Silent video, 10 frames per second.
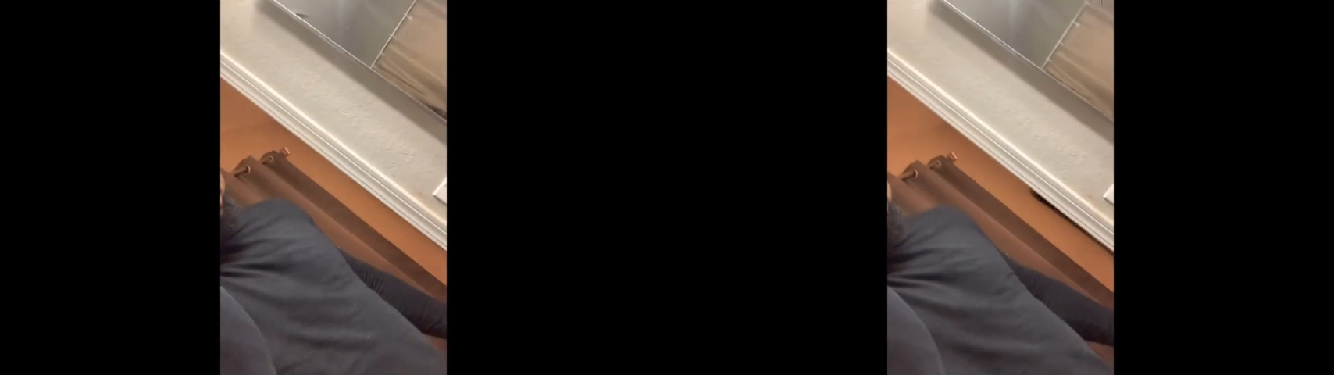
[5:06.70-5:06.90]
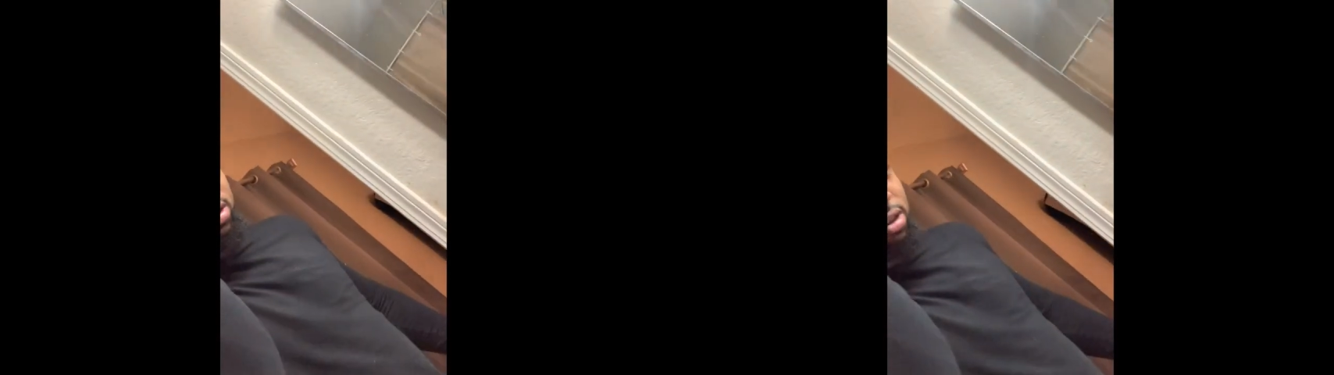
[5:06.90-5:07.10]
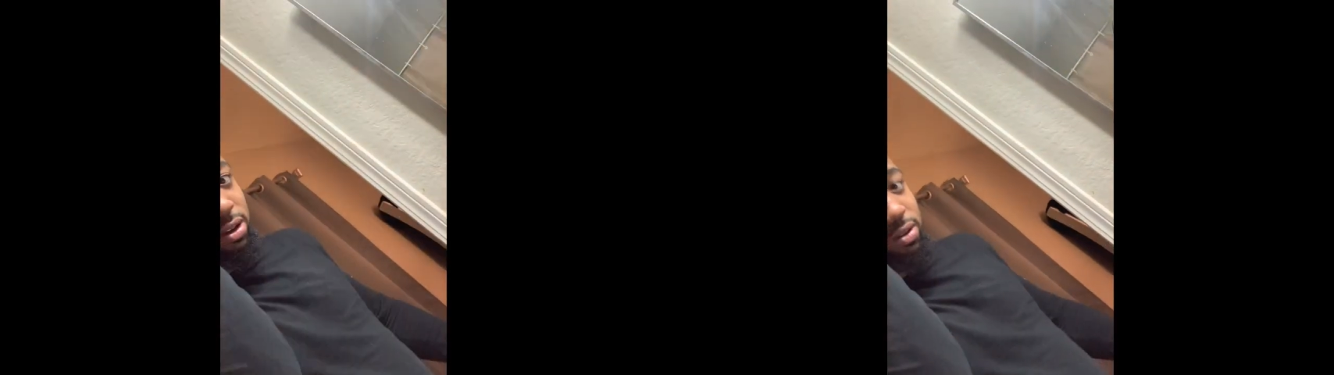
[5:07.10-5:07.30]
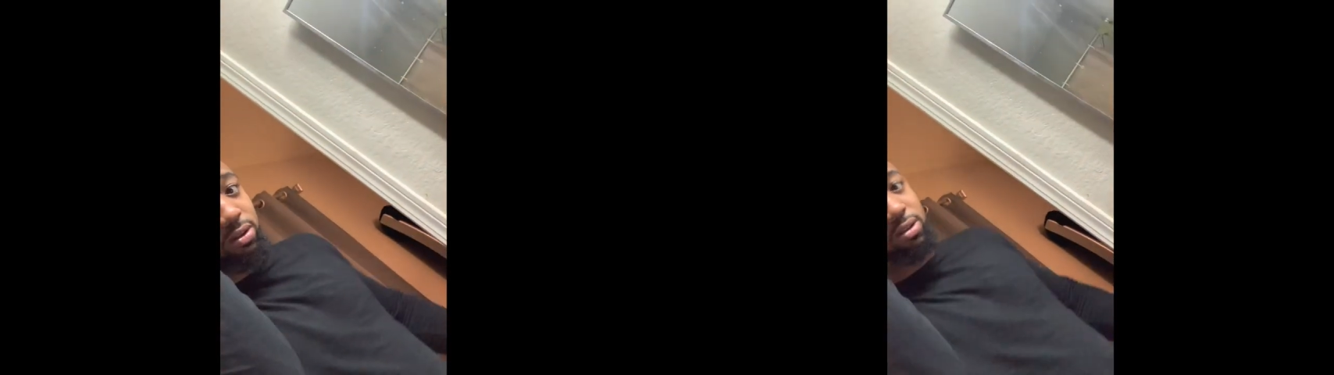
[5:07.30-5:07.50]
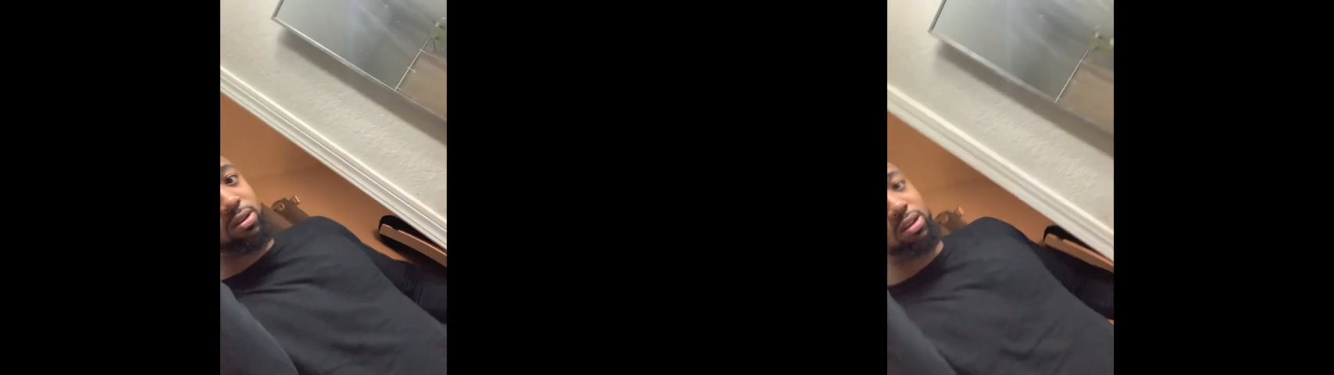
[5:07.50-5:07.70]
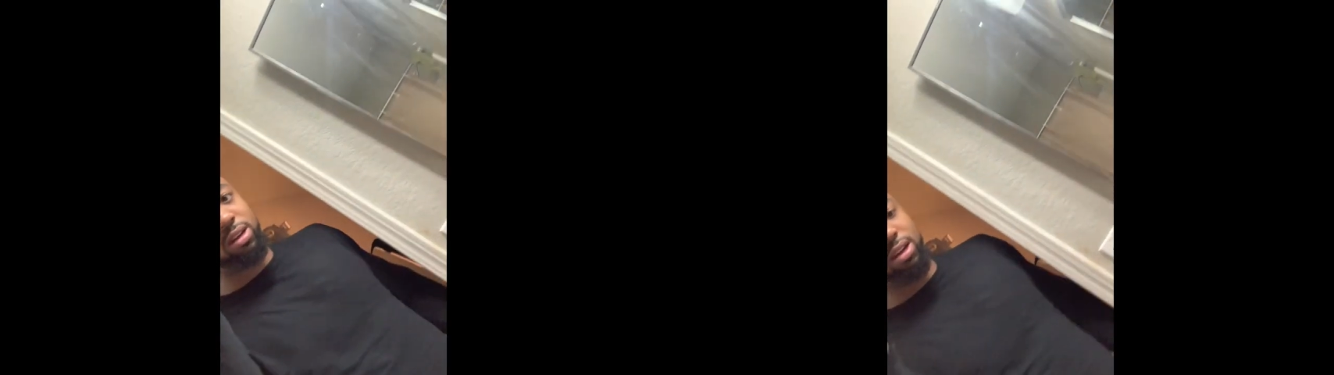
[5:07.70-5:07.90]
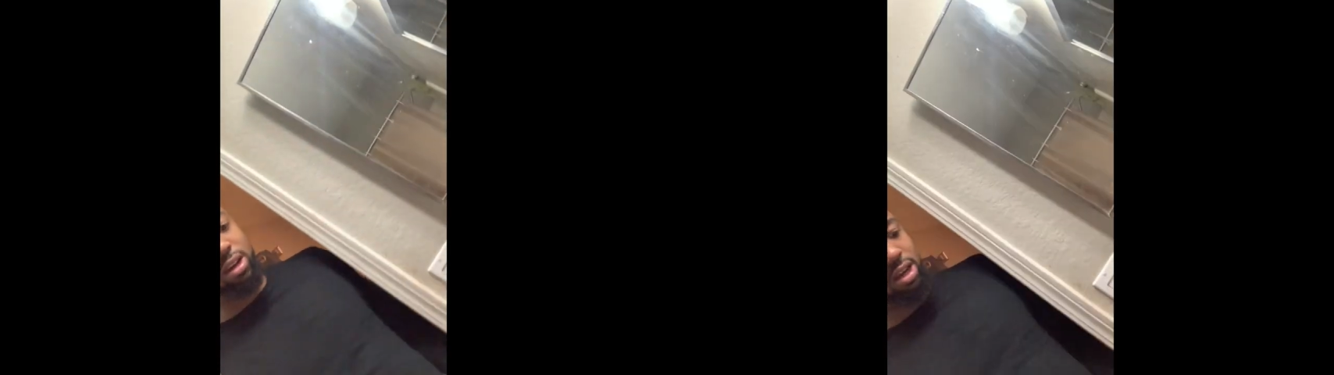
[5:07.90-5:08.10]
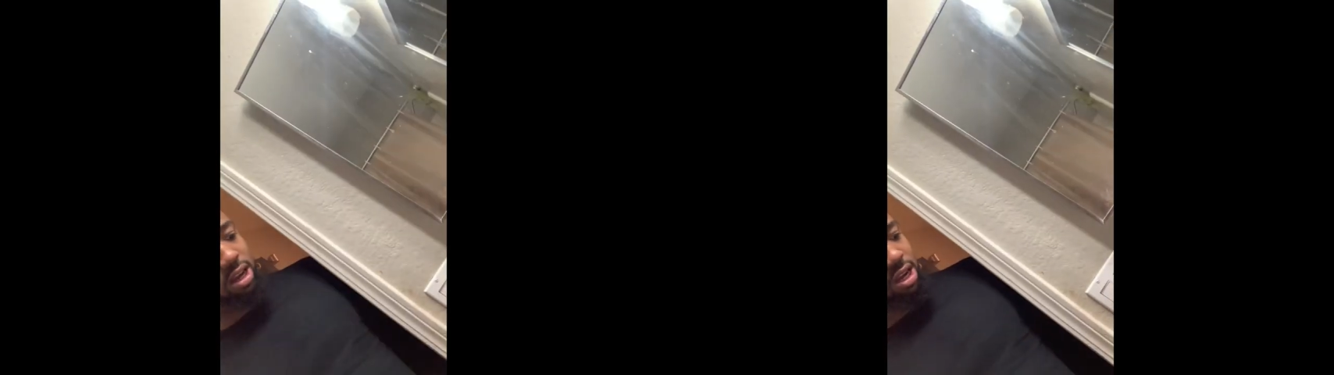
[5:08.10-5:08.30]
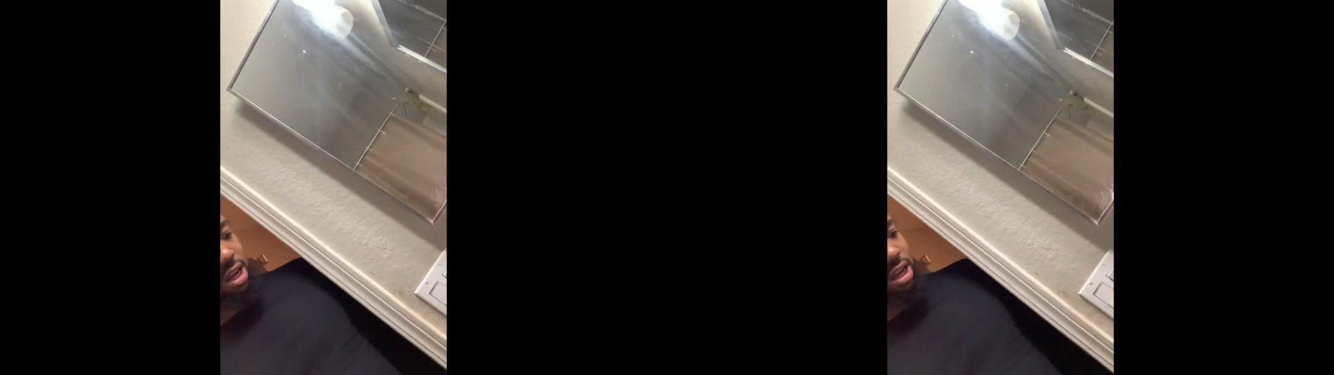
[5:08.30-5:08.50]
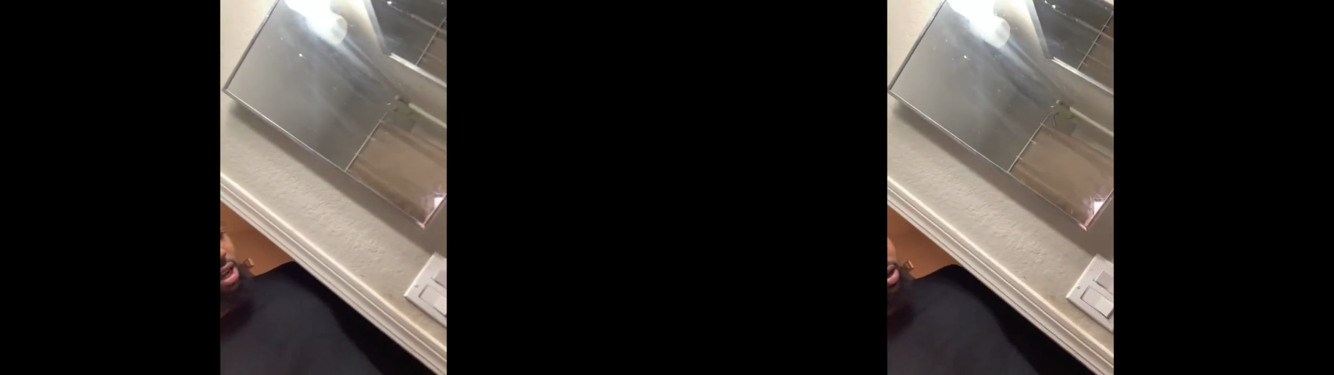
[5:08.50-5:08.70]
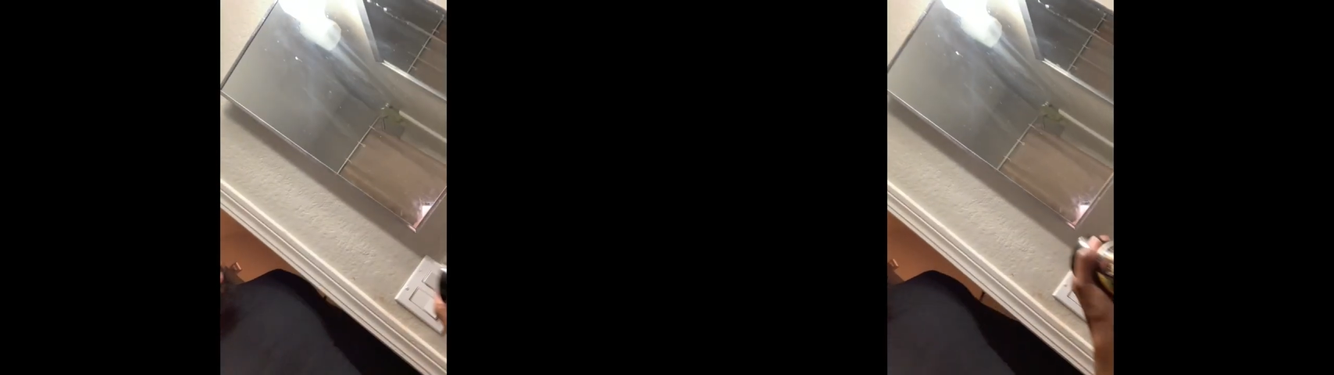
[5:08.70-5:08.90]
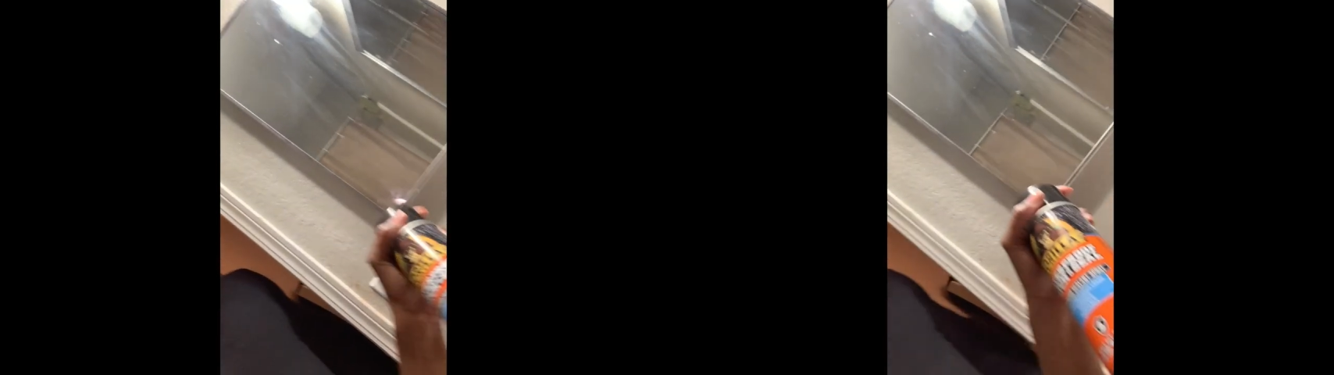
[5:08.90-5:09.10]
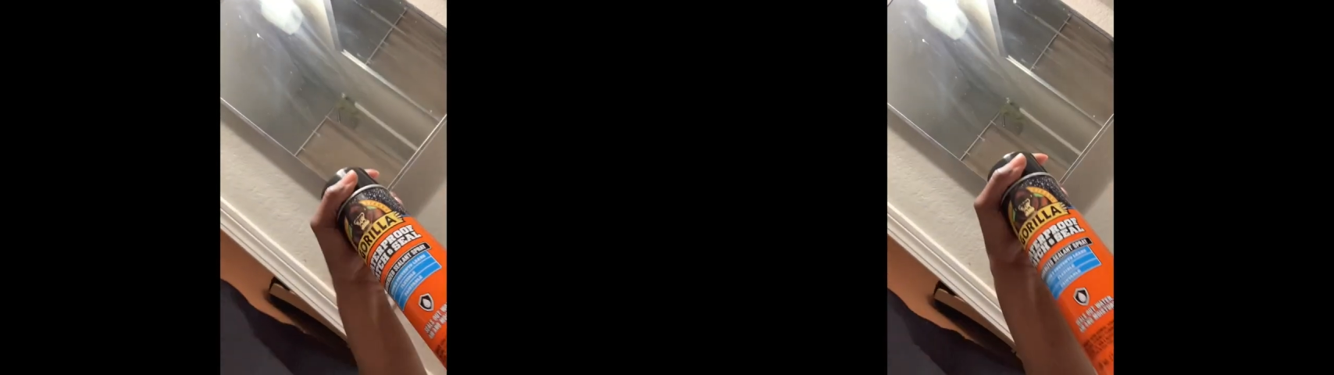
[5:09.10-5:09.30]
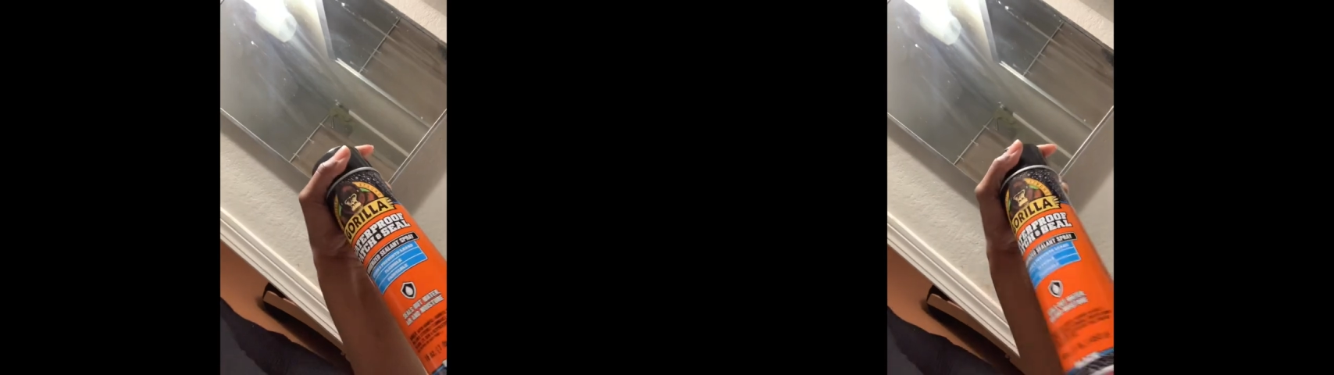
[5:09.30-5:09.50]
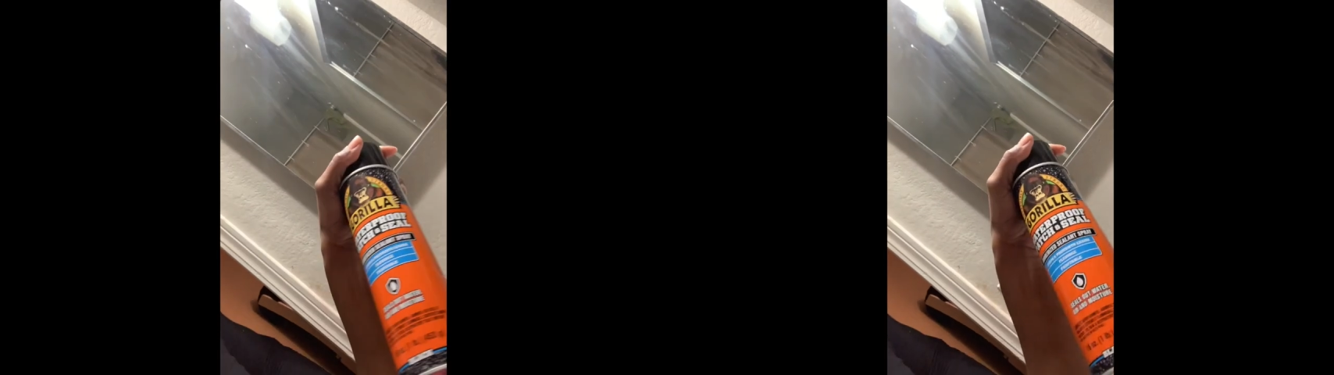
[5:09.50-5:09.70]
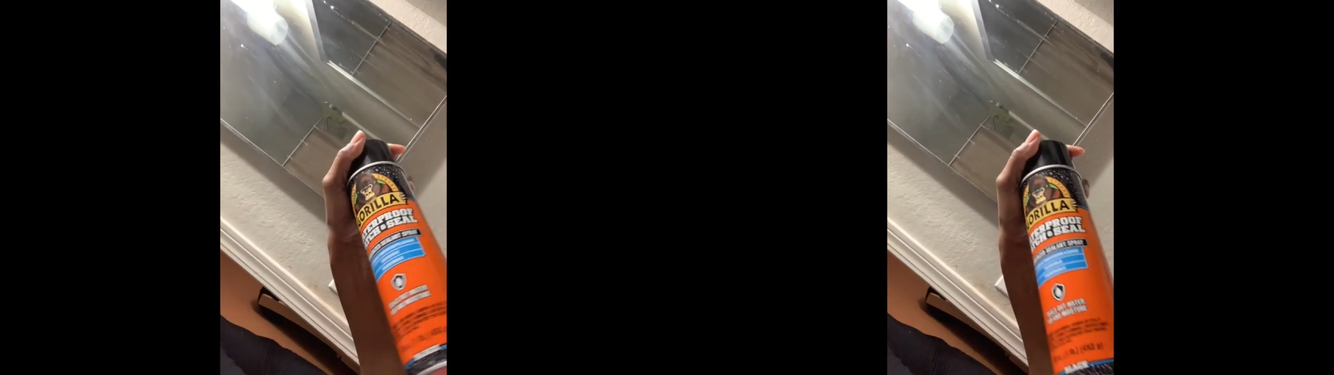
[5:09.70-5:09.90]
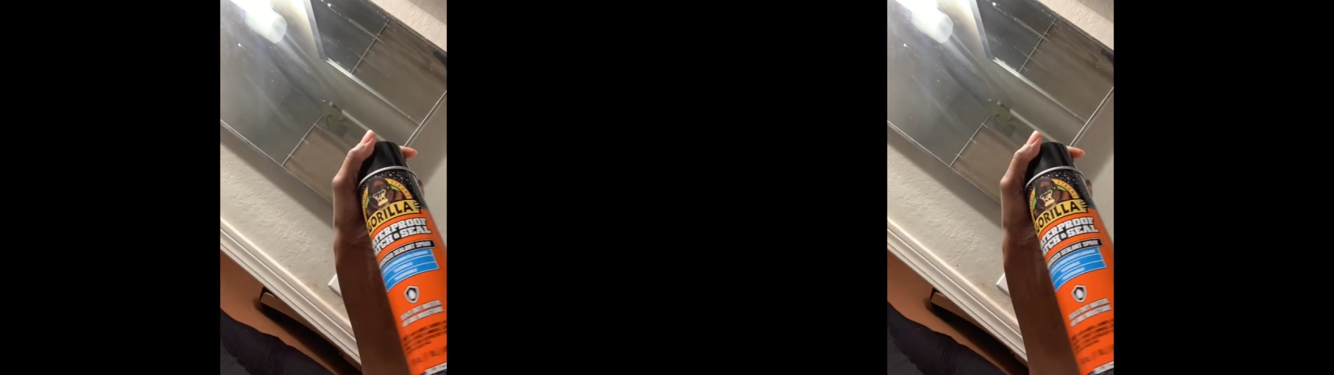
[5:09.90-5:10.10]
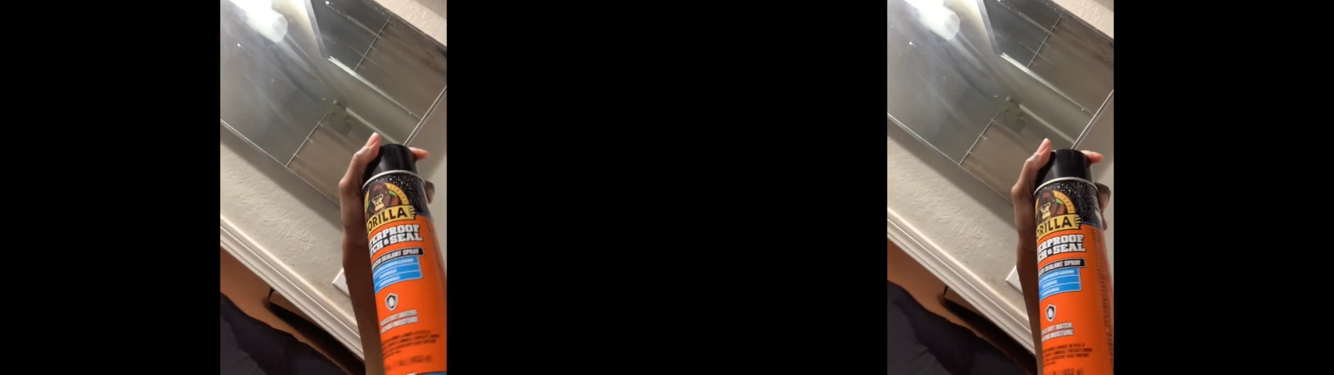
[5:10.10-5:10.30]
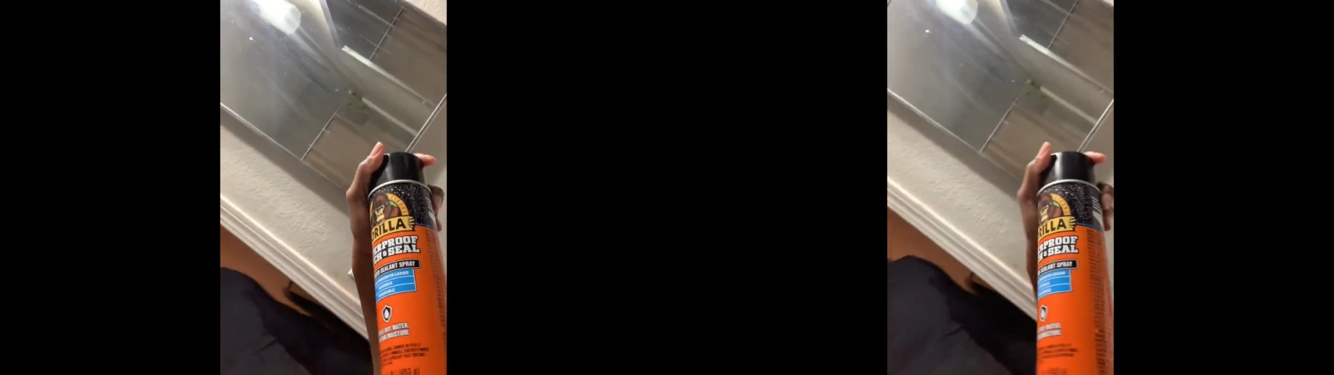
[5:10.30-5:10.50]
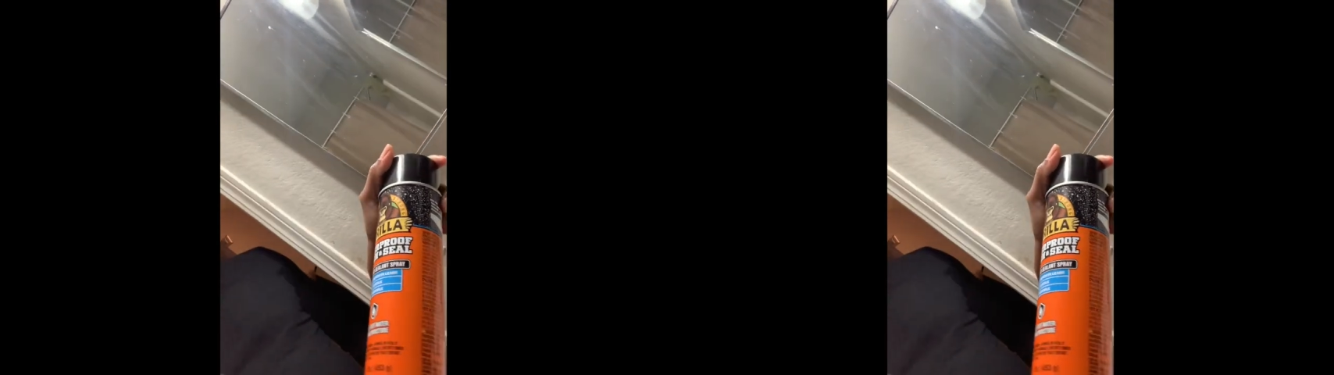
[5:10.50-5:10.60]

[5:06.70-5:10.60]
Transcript: No face is visible, so there are no lips to read.